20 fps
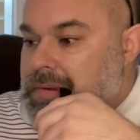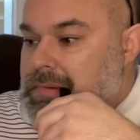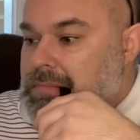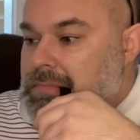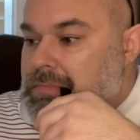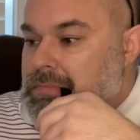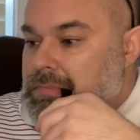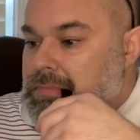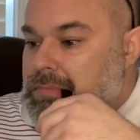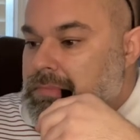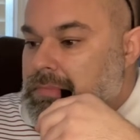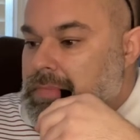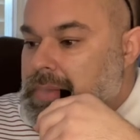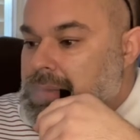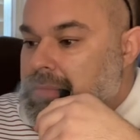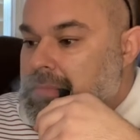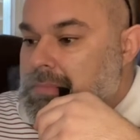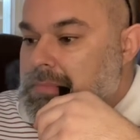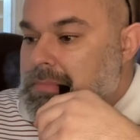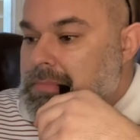
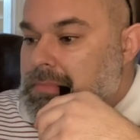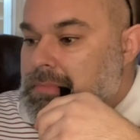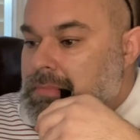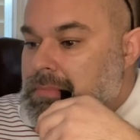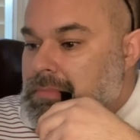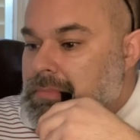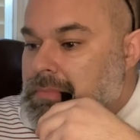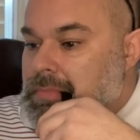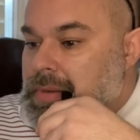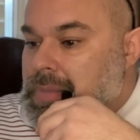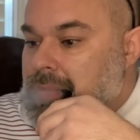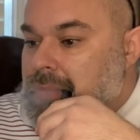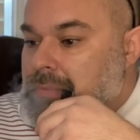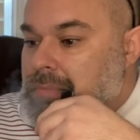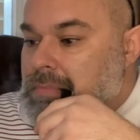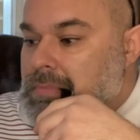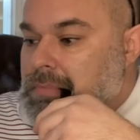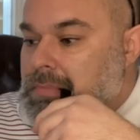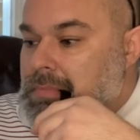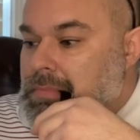
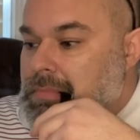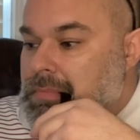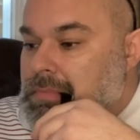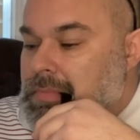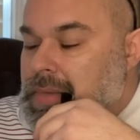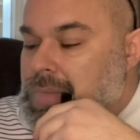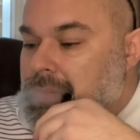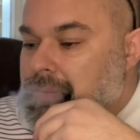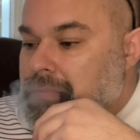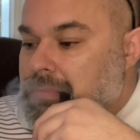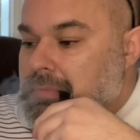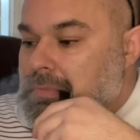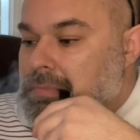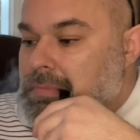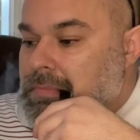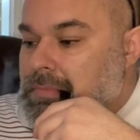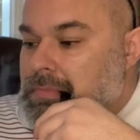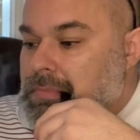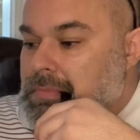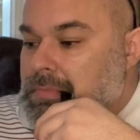
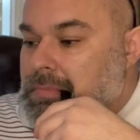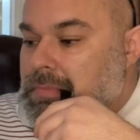(no one is talking)